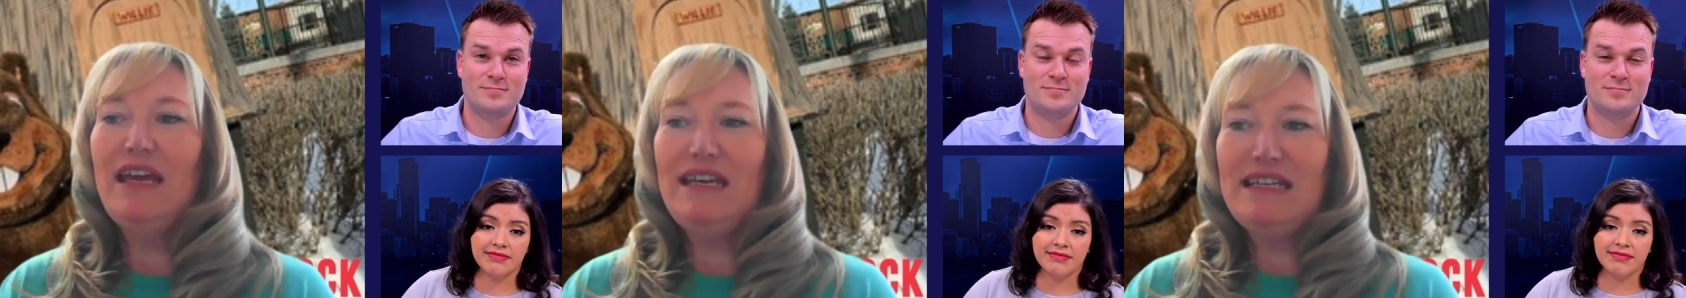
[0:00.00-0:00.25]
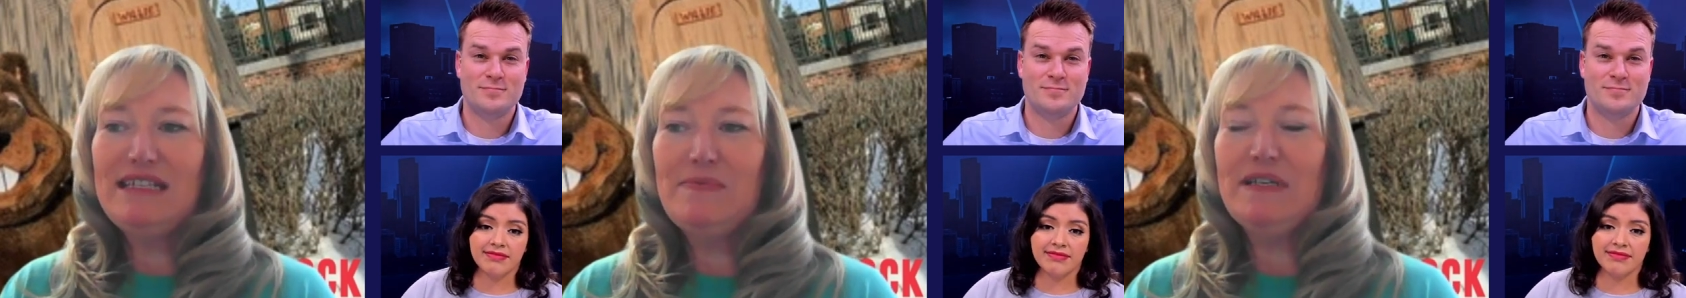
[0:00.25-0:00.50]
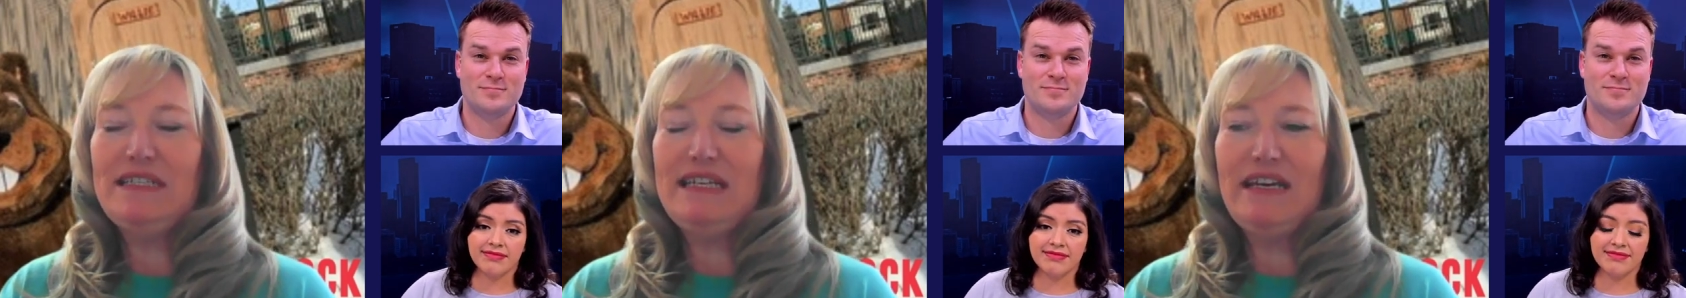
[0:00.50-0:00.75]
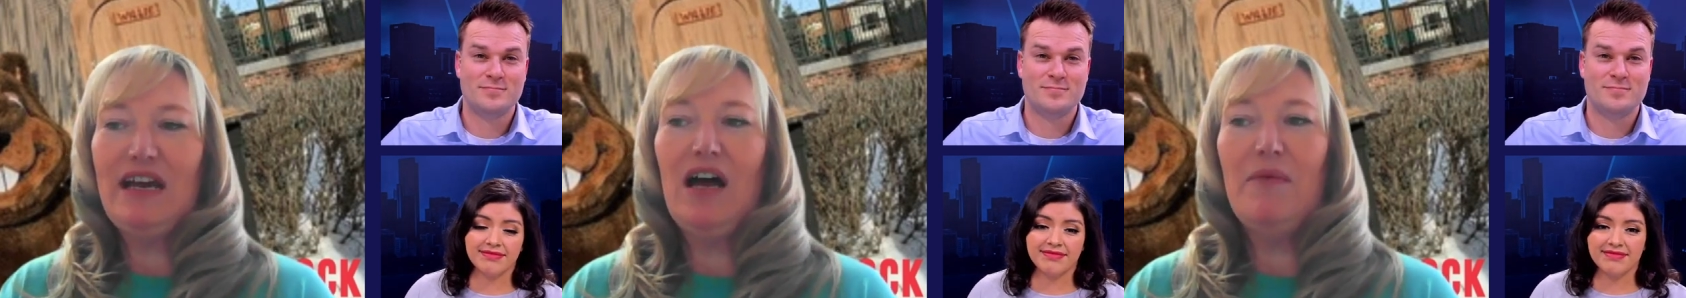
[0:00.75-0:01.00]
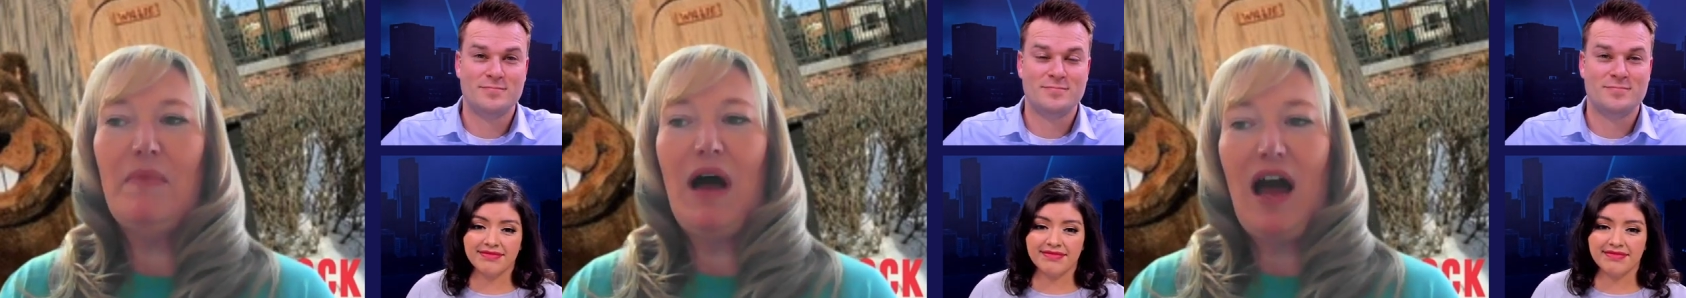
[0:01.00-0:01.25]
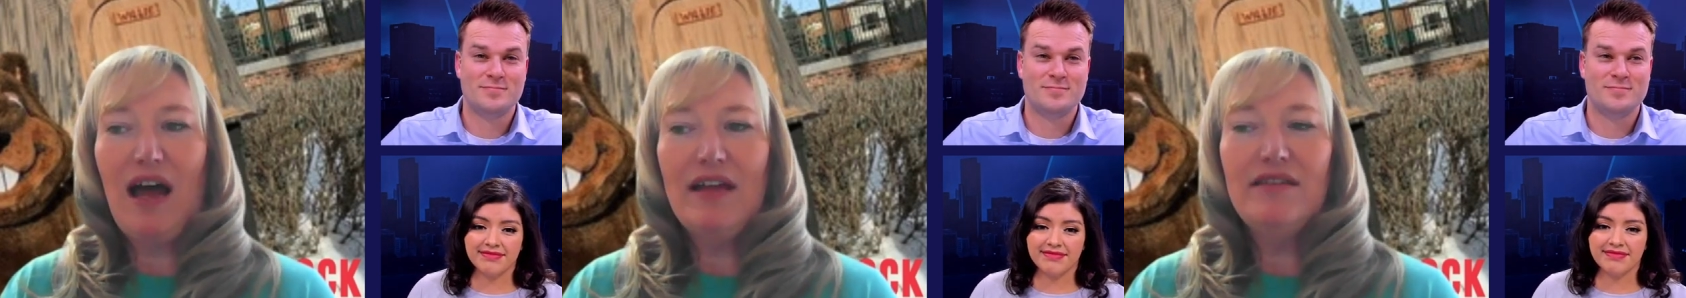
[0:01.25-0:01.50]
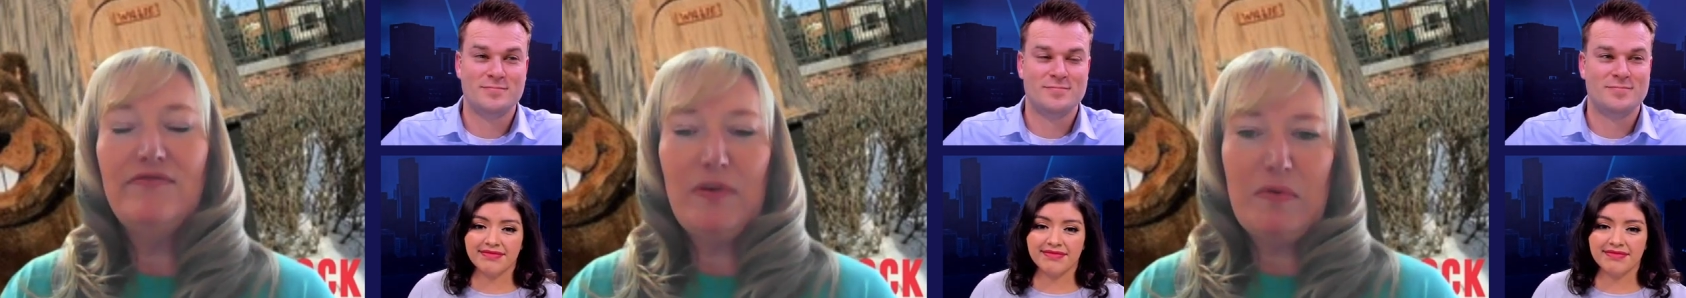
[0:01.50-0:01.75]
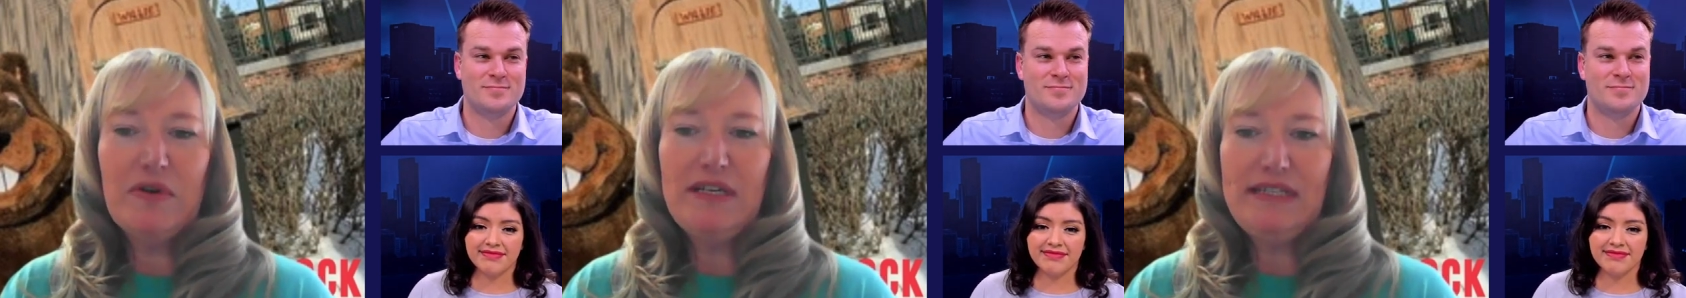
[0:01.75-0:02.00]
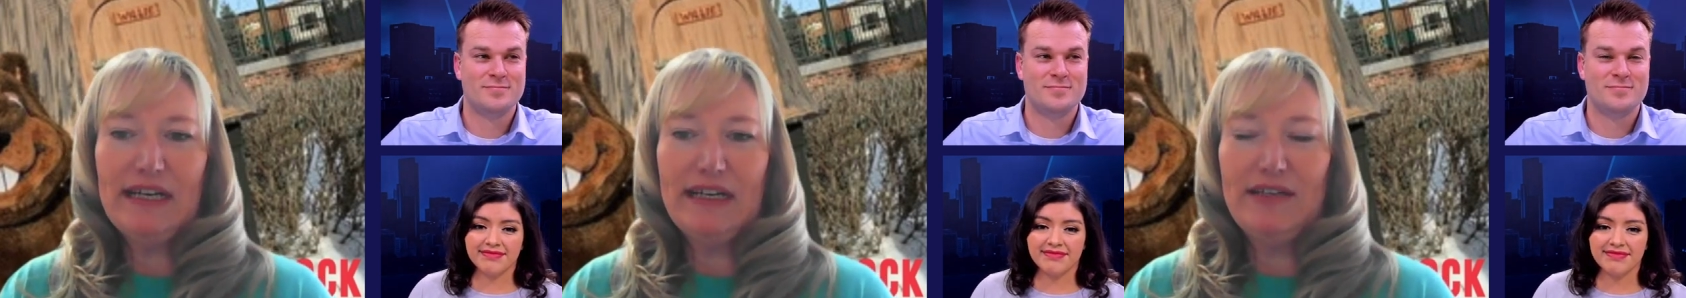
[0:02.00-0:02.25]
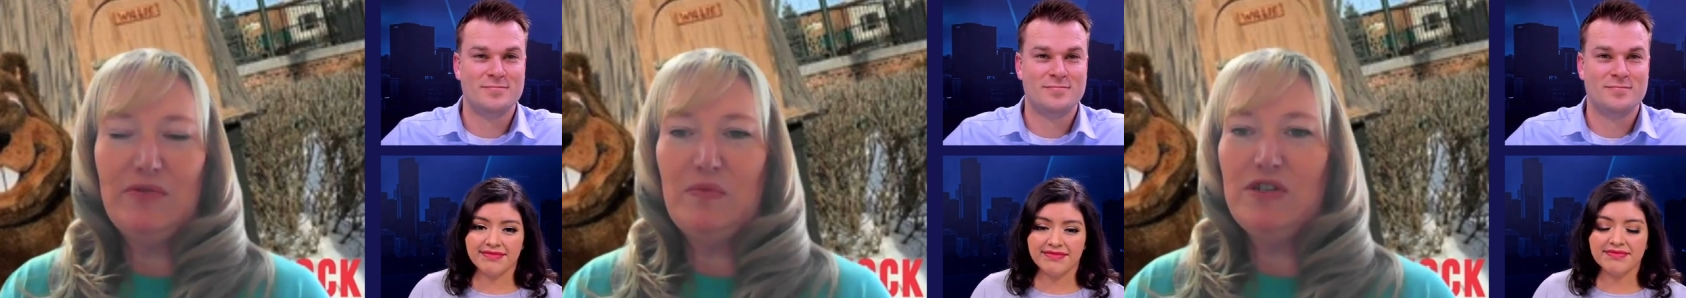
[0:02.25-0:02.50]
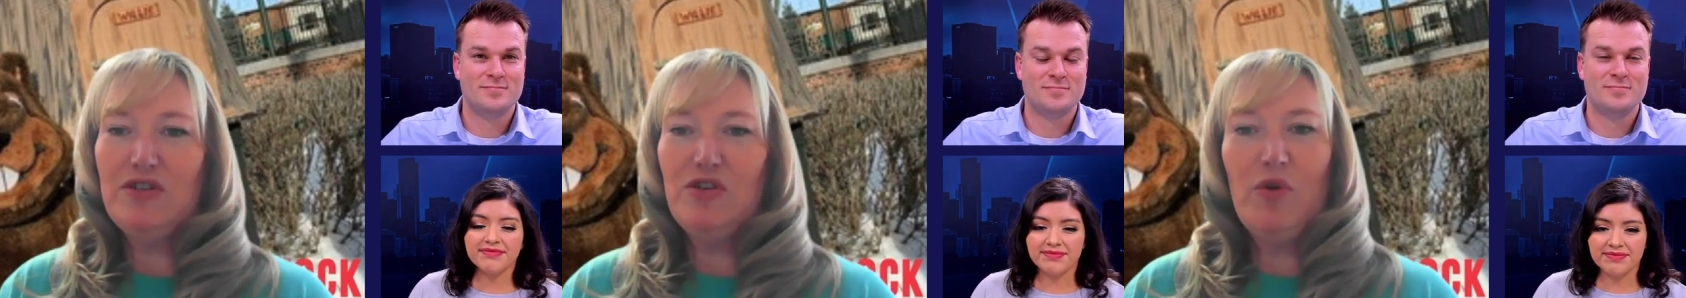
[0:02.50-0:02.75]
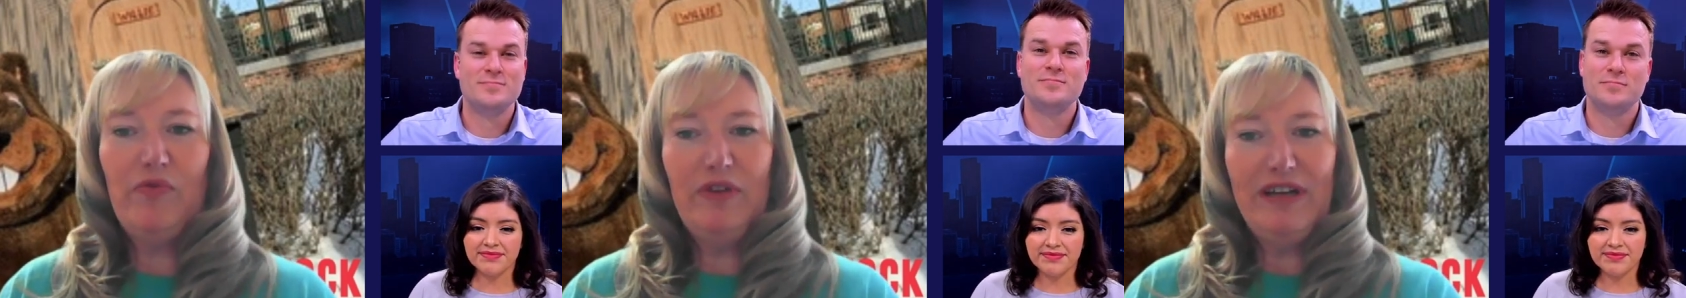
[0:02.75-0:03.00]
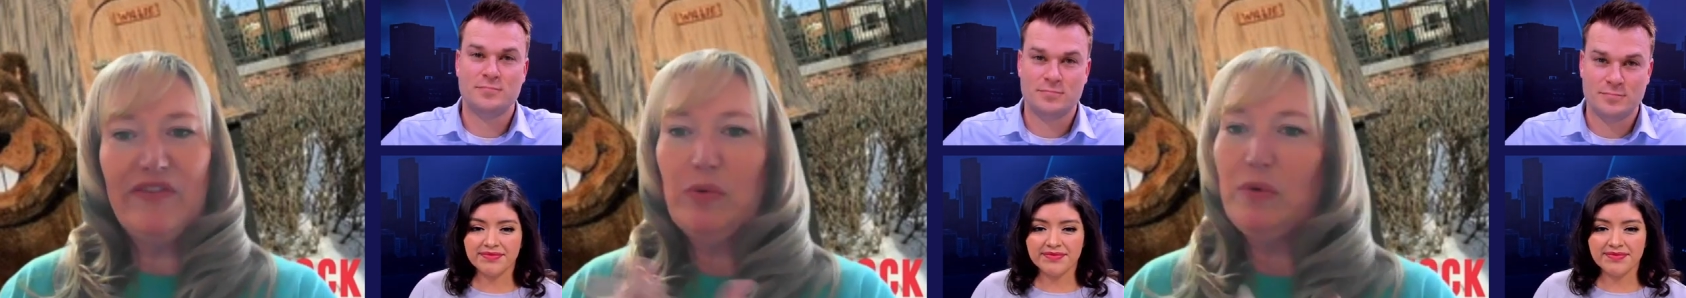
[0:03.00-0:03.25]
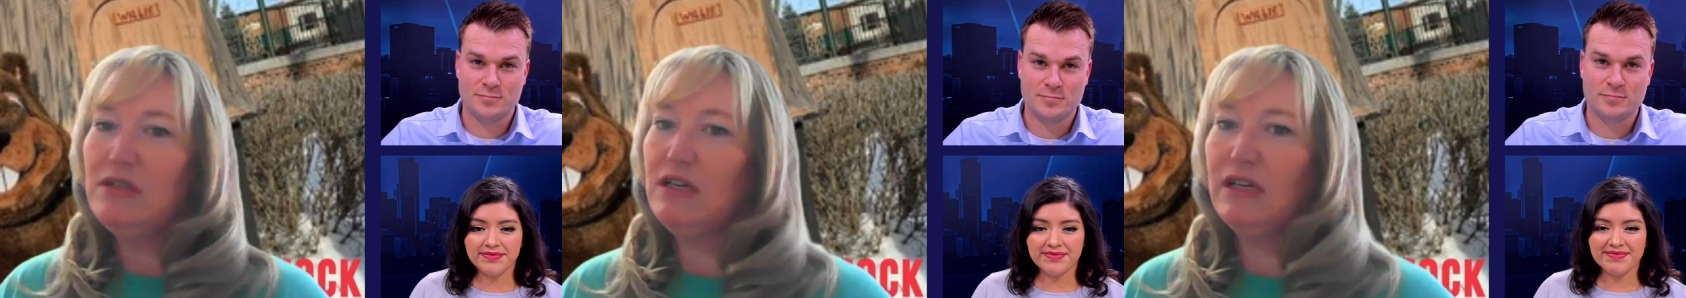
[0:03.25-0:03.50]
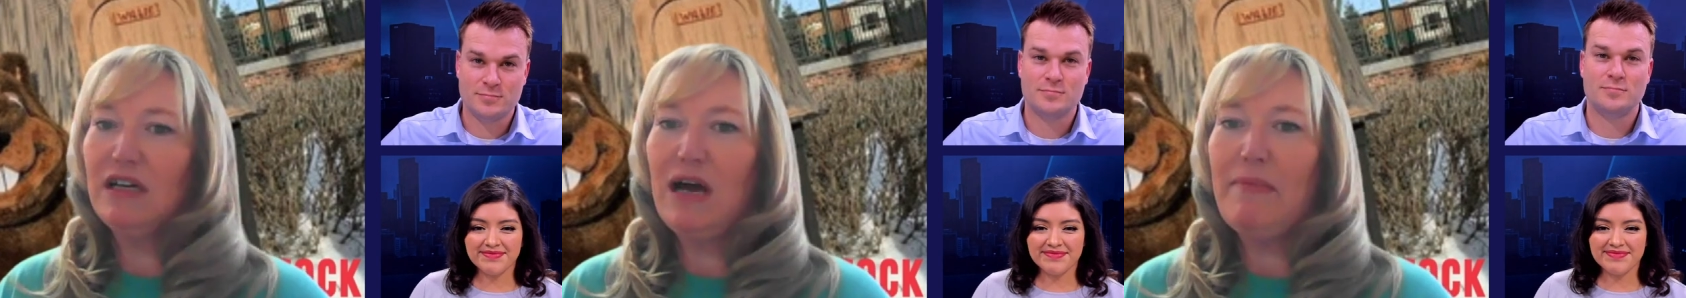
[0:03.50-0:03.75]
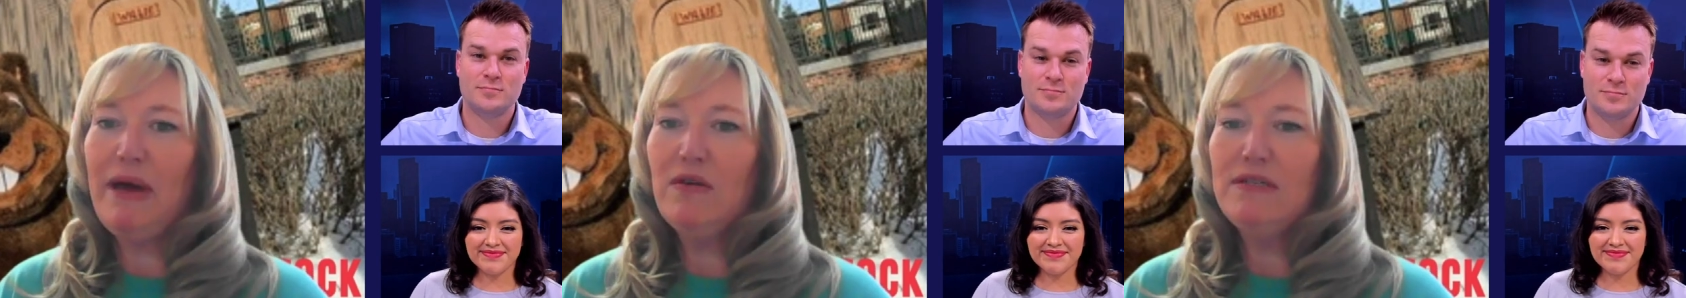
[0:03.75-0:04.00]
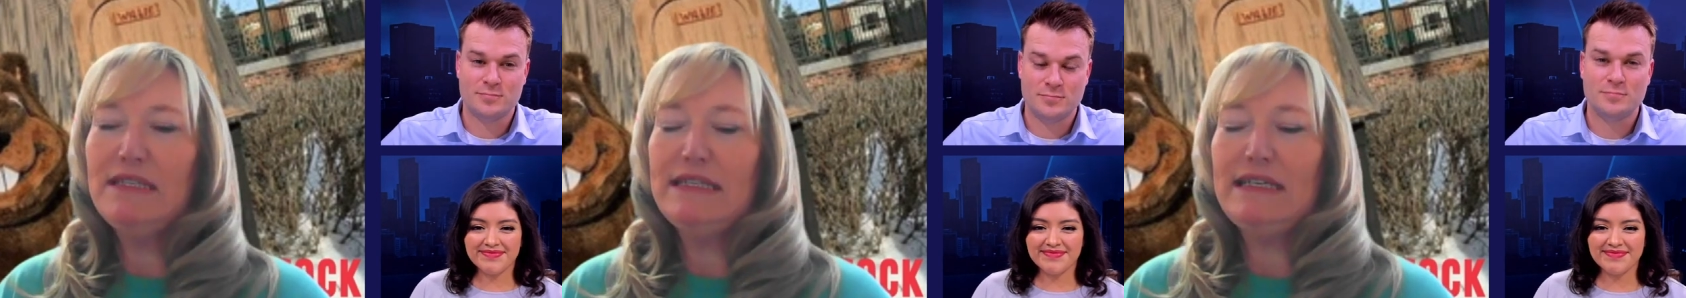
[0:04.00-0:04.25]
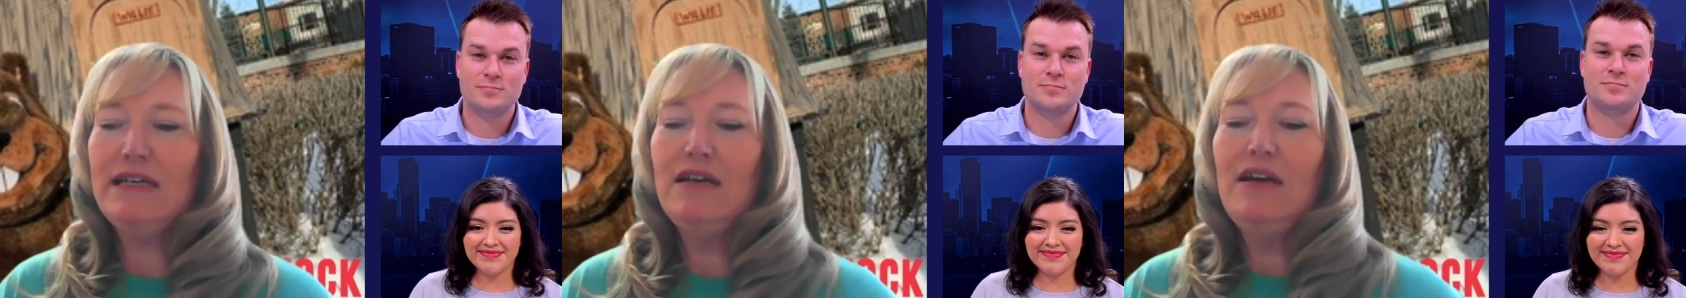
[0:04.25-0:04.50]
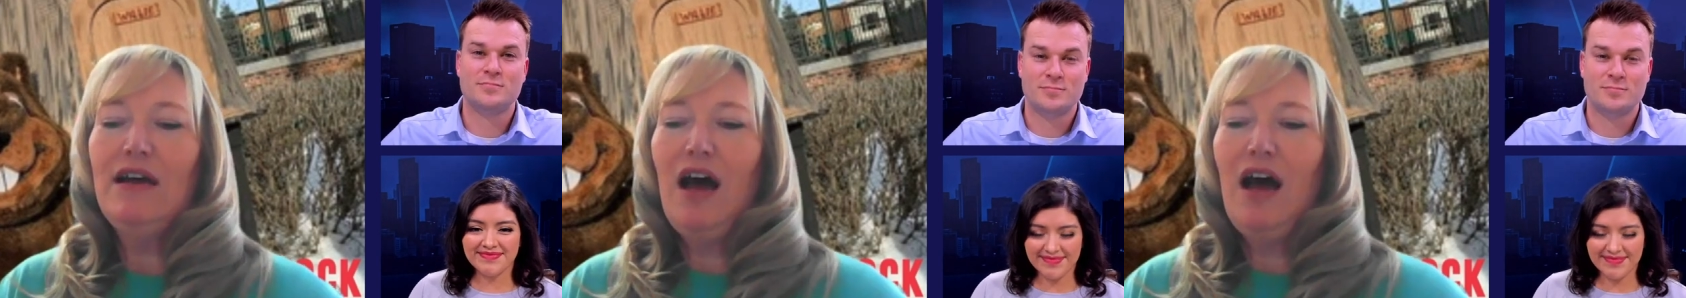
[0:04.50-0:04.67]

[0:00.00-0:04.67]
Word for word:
Speaker 1: It is a big day. Um, on February 2nd, which hopefully everyone's going to come out and see,